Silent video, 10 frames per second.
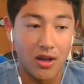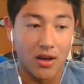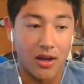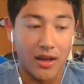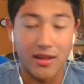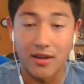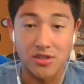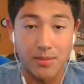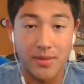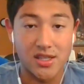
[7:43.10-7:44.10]
I thought it
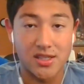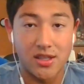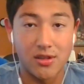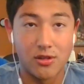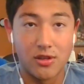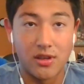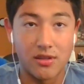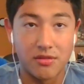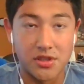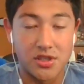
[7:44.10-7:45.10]
was the best deal.
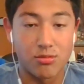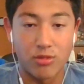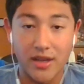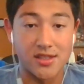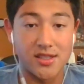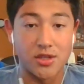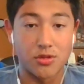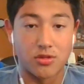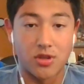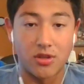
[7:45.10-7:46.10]
It was right in
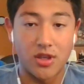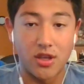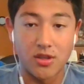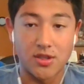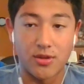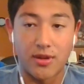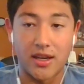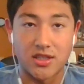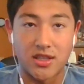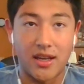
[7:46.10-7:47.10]
central Tokyo, so
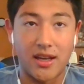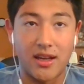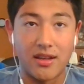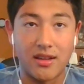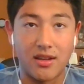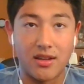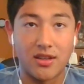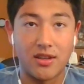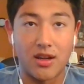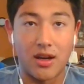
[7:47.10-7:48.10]
I actually had a
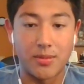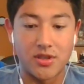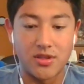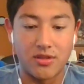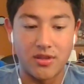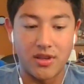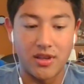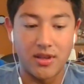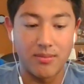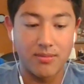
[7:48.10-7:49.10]
good
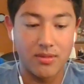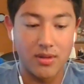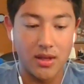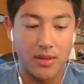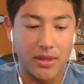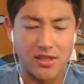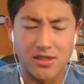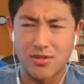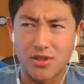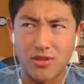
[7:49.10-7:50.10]
opportunity
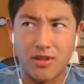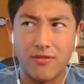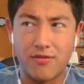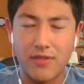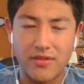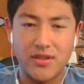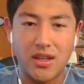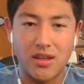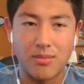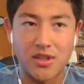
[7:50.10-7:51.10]
because it was only
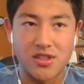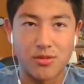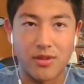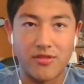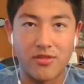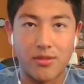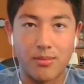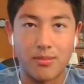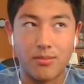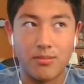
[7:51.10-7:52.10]
15 minutes away
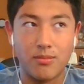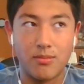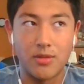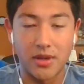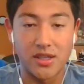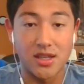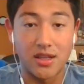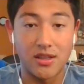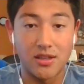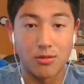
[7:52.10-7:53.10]
from the place
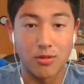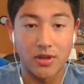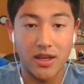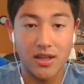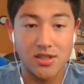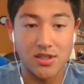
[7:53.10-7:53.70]
I needed to work at.